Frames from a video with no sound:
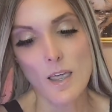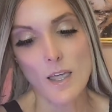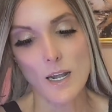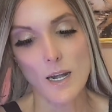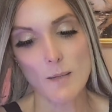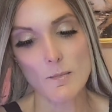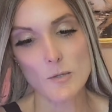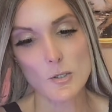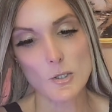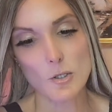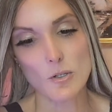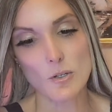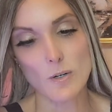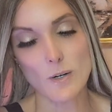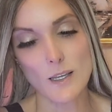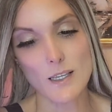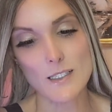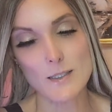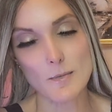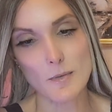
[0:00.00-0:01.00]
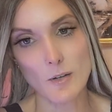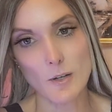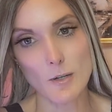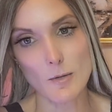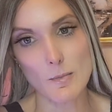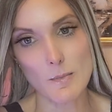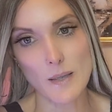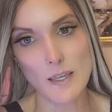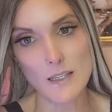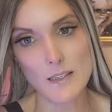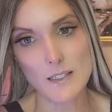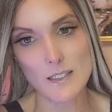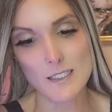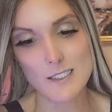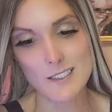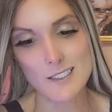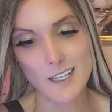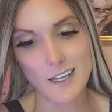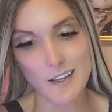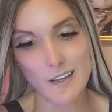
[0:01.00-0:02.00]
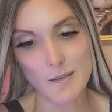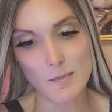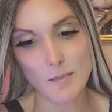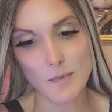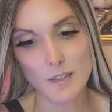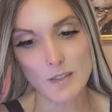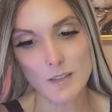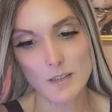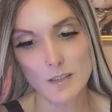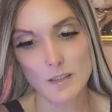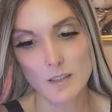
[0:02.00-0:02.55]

And I'm sure it's all made the same.